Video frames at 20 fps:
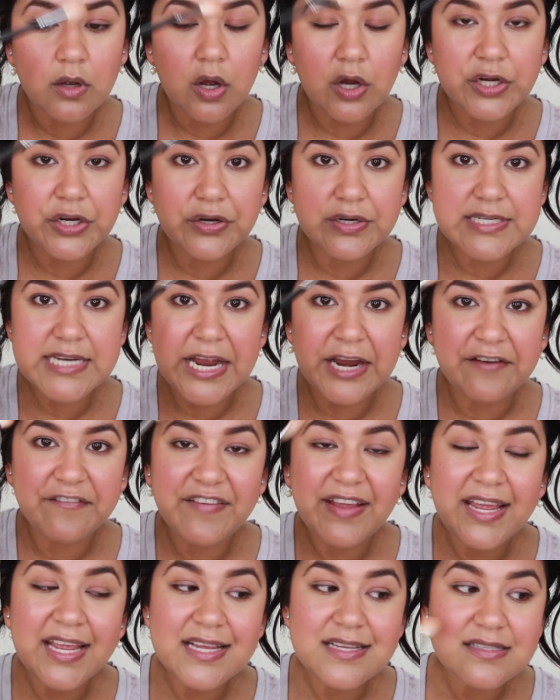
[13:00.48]
on your entire
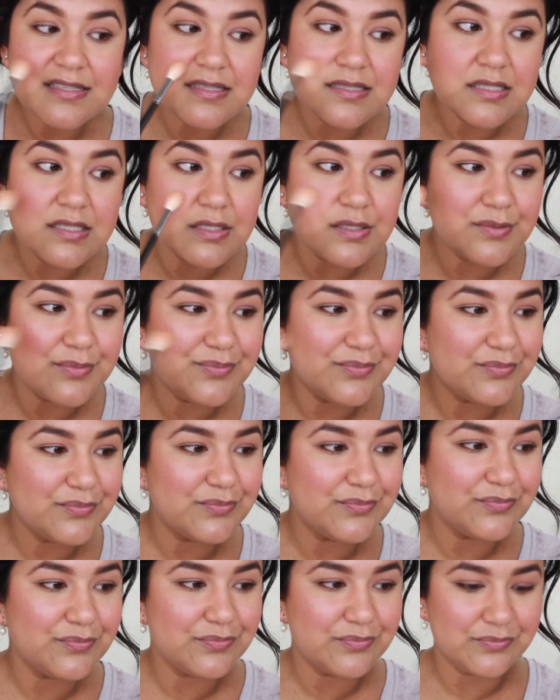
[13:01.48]
face.
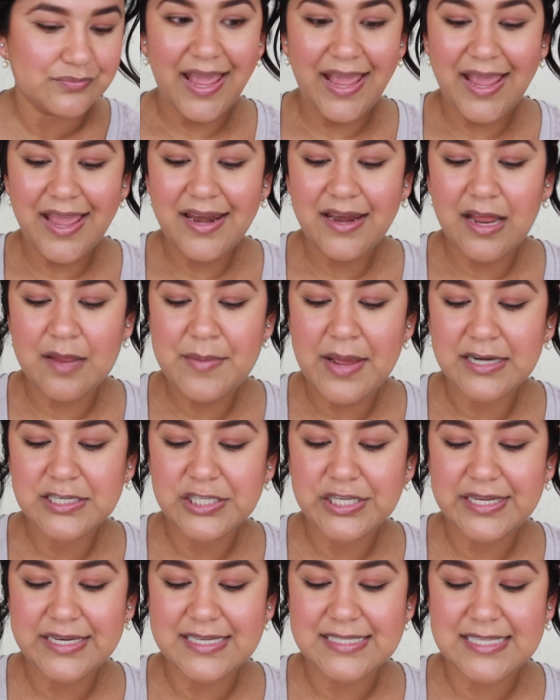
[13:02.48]
And I'm
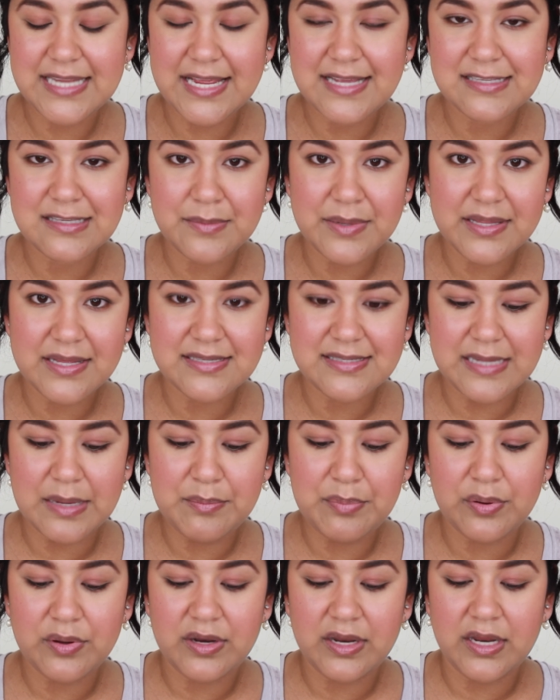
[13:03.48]
actually gonna take some of this
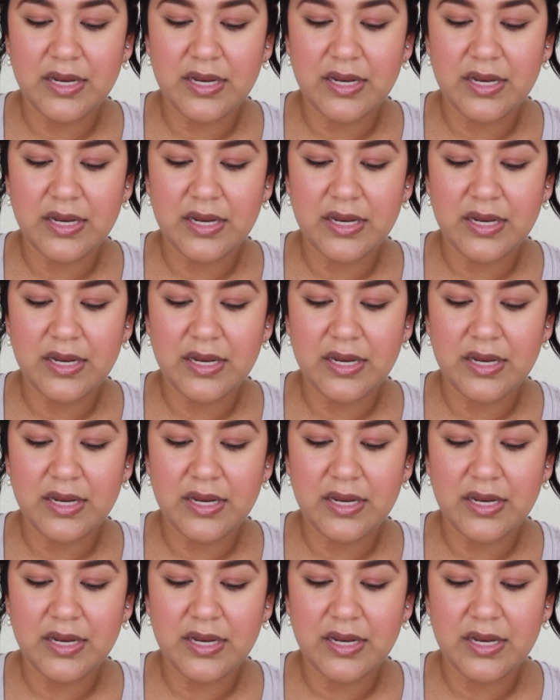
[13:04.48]
and put